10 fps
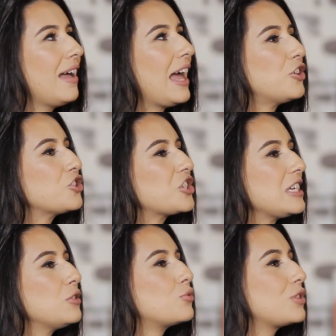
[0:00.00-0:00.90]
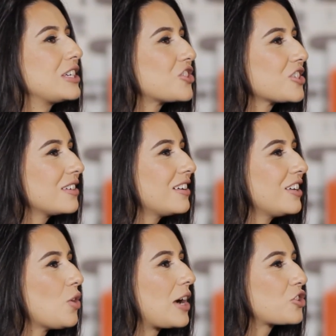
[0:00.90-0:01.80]
energy rich.
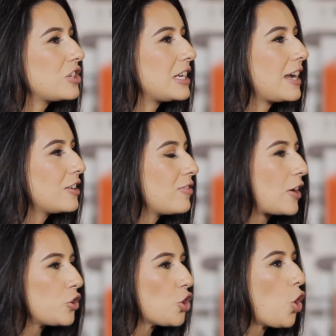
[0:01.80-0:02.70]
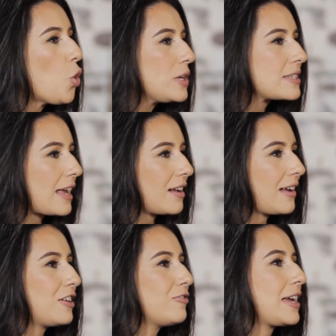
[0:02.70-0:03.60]
You actually you're always
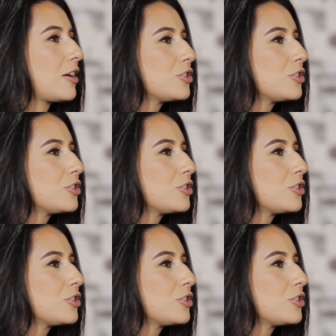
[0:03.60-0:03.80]
kind of like